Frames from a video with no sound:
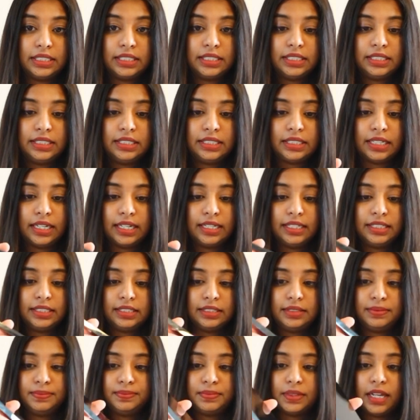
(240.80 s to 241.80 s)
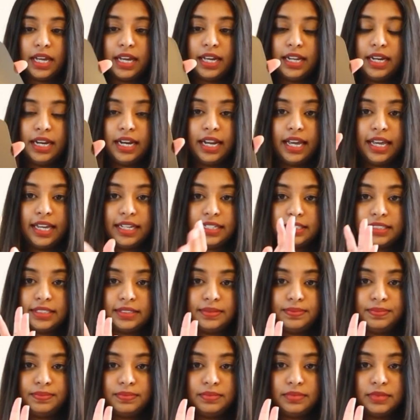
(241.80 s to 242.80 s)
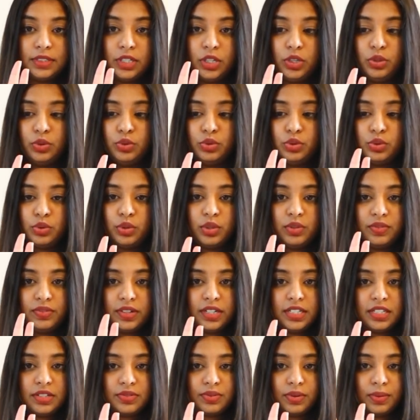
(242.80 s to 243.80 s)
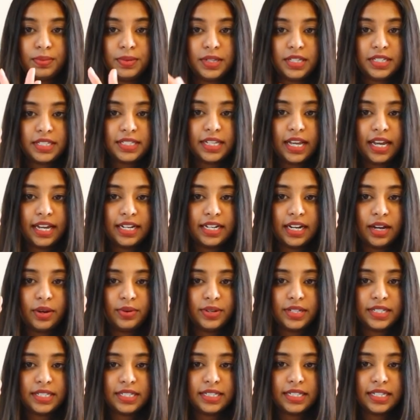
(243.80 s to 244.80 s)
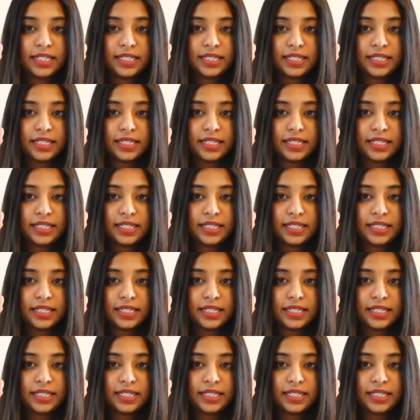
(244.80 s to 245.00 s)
this side, unlike the usual ones from this side. Now it's this